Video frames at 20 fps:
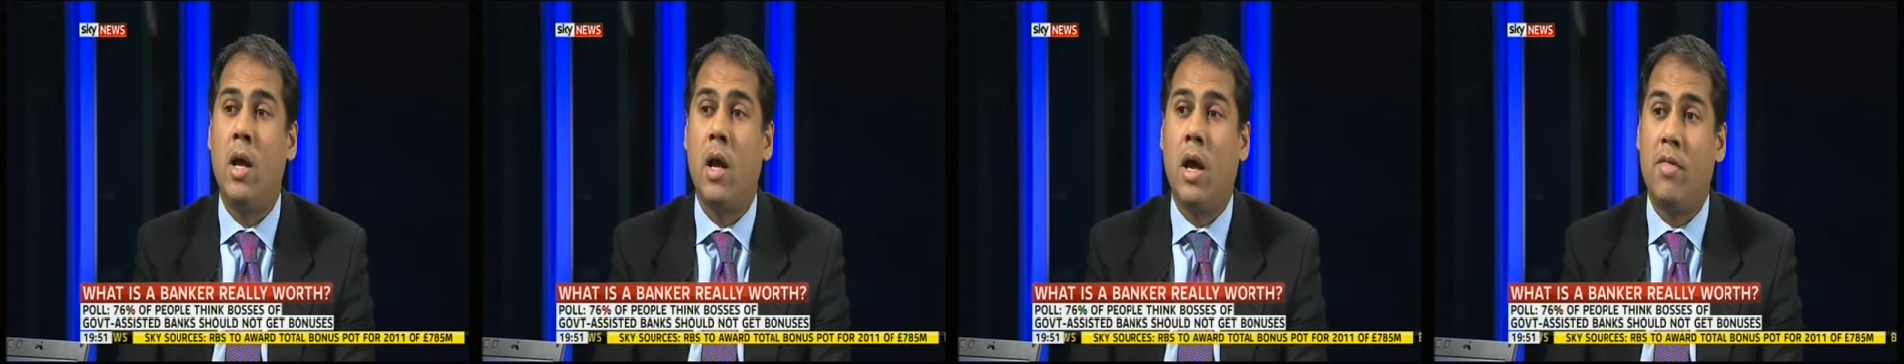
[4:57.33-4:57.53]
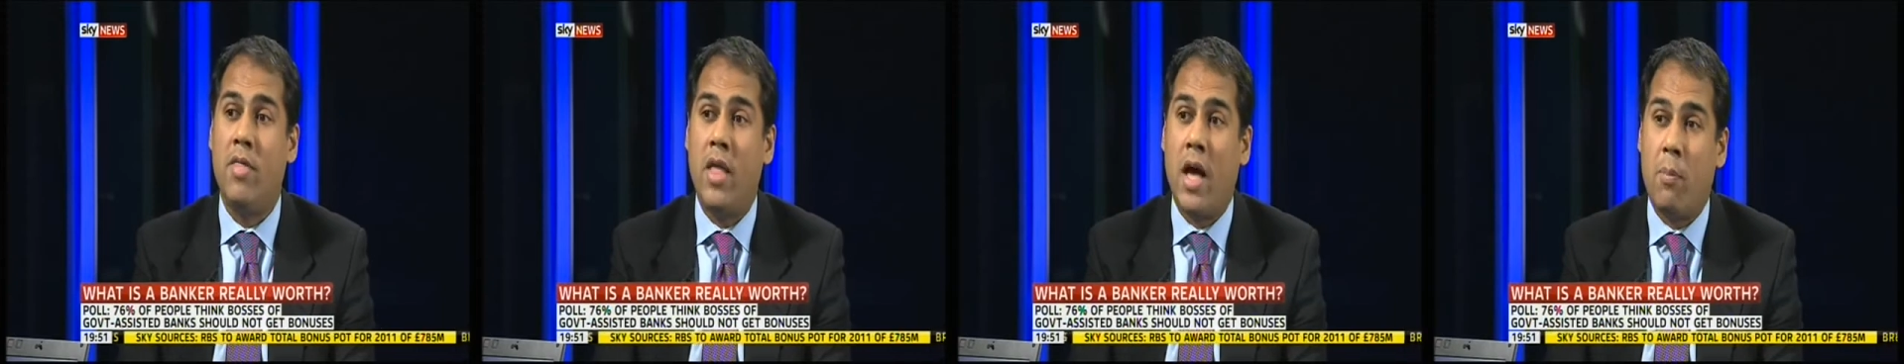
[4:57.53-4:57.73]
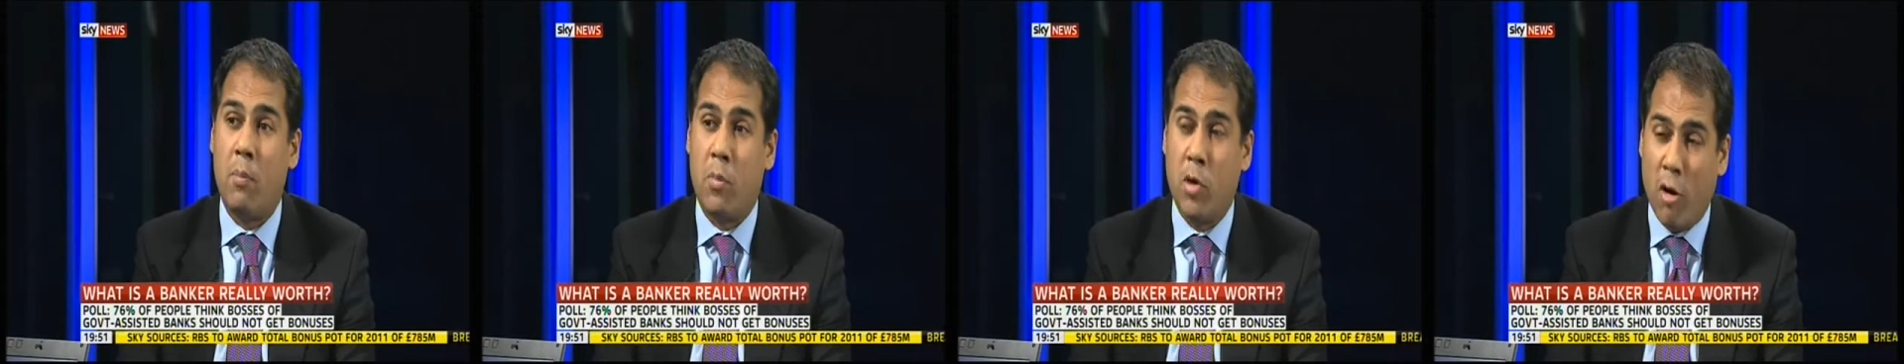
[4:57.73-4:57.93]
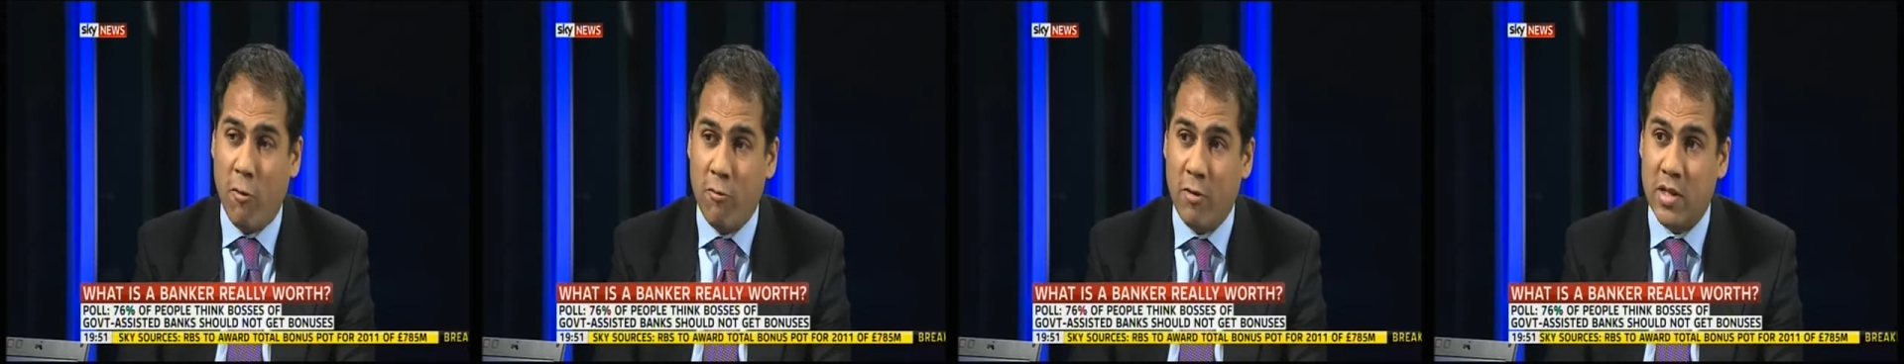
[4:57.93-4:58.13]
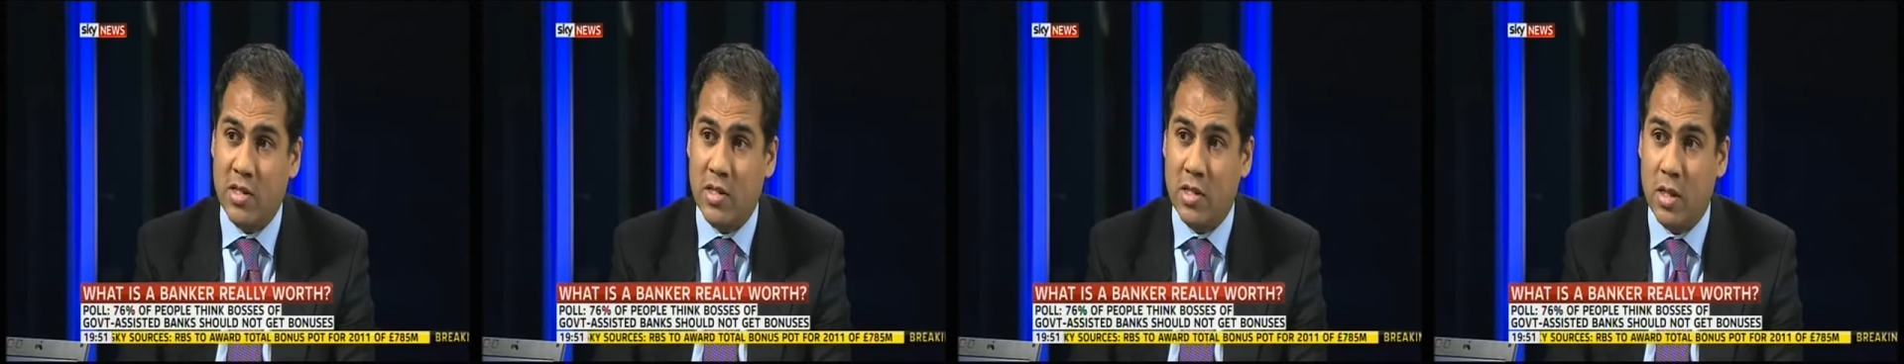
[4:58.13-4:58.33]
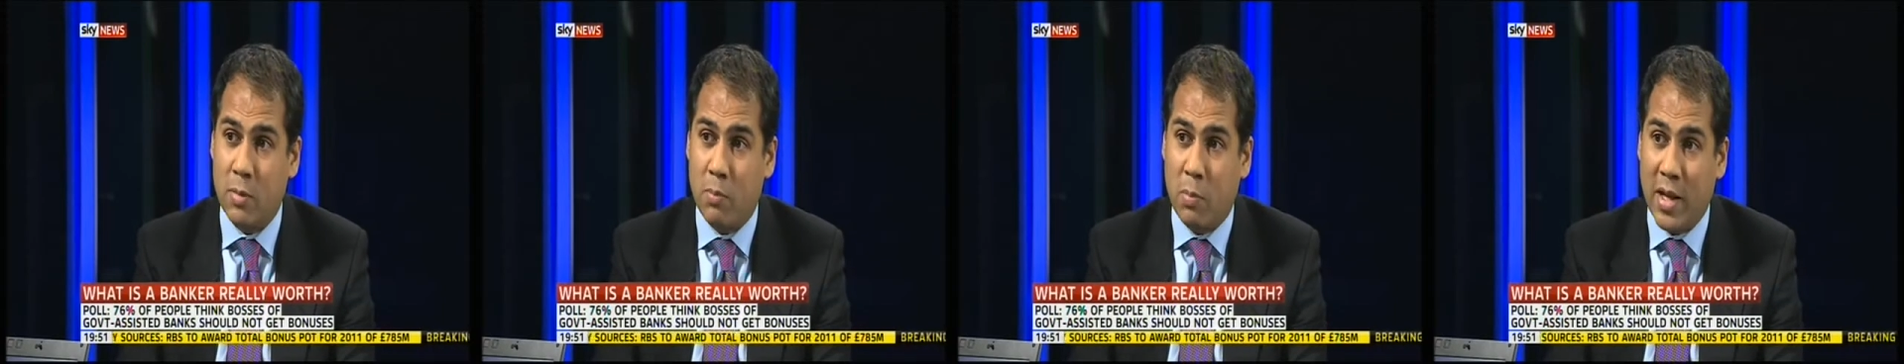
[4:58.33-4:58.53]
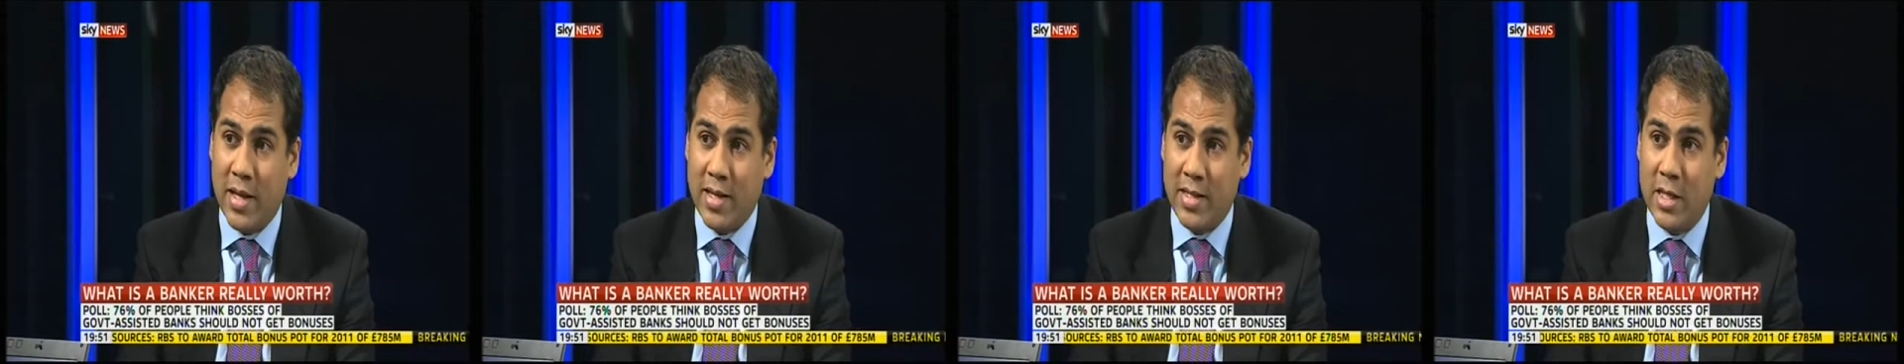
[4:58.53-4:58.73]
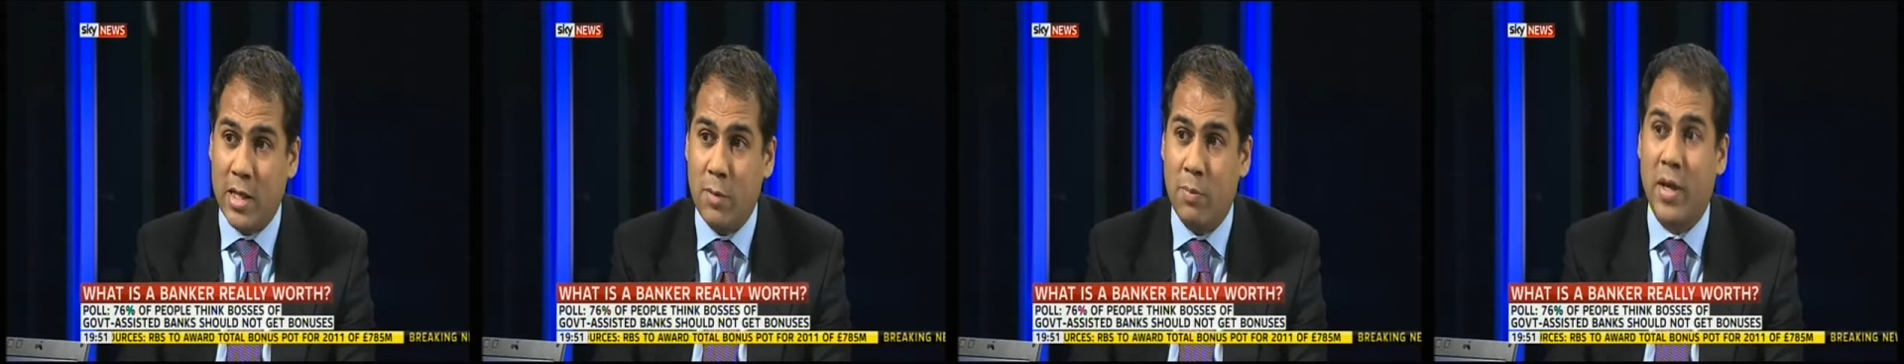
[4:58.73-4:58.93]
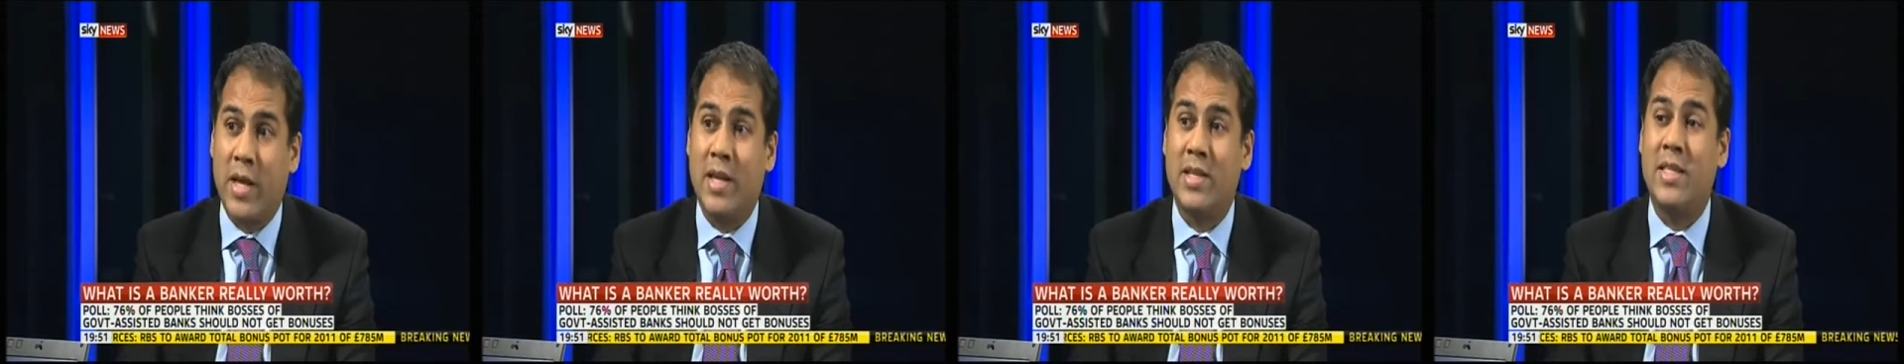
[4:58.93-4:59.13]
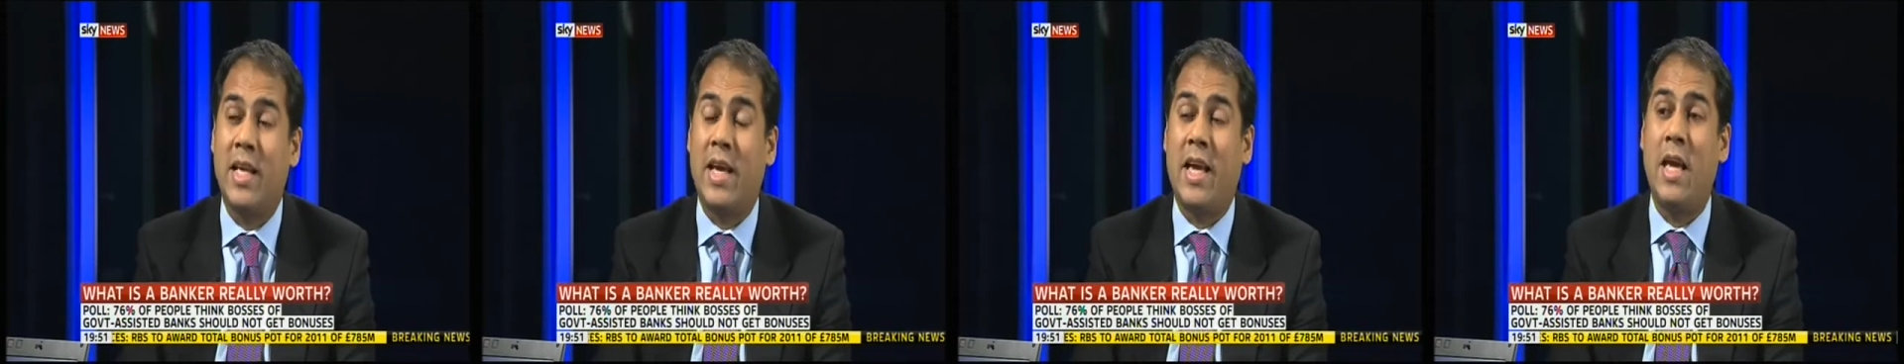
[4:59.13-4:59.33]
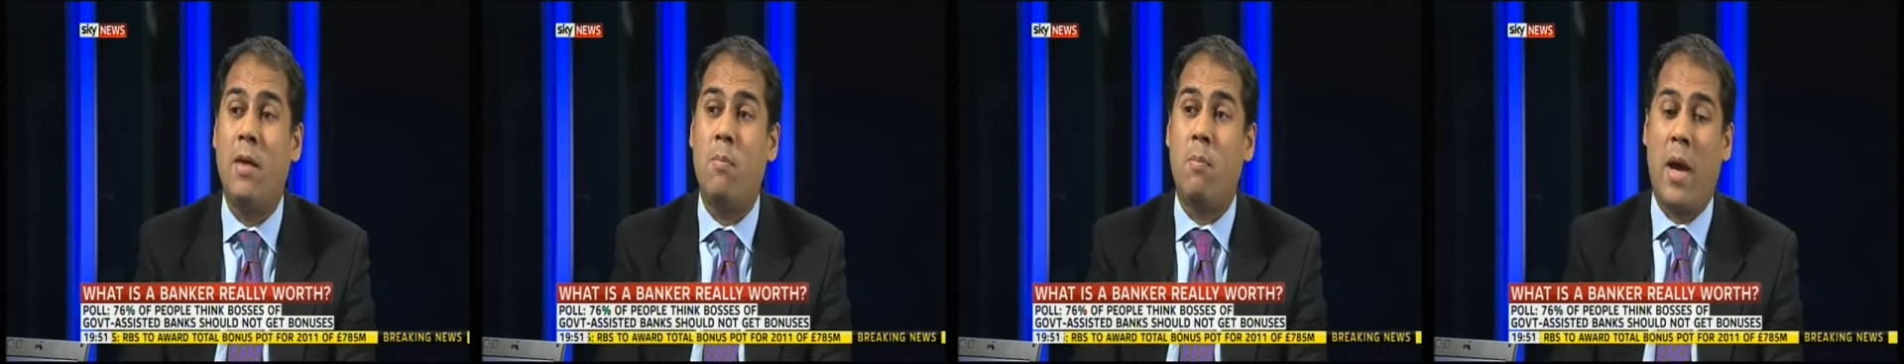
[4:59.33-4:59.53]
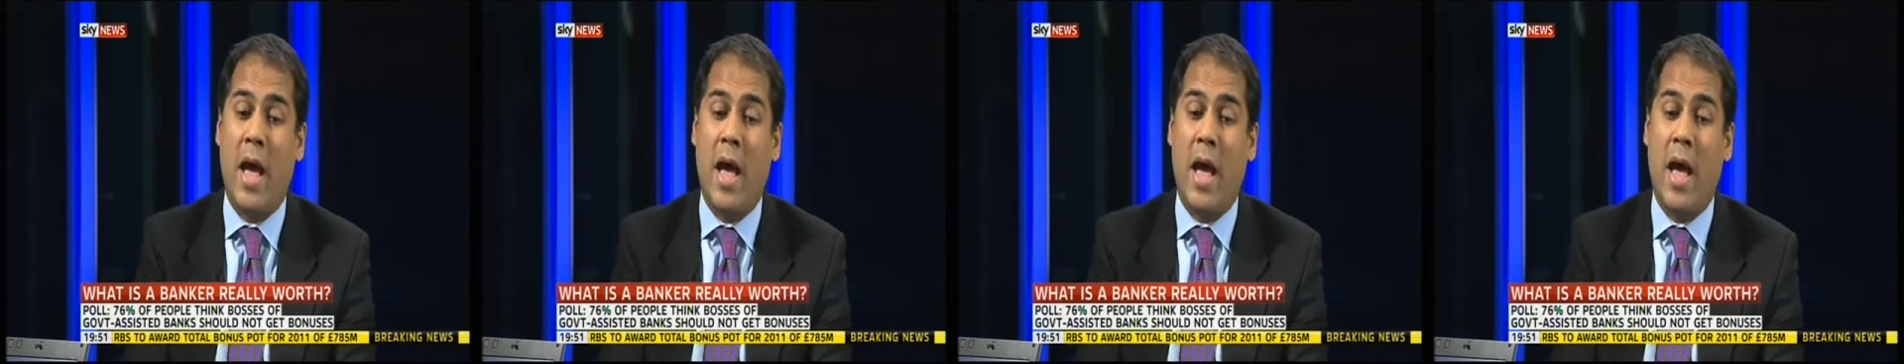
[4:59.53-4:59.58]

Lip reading: and their profits are depleted because they keep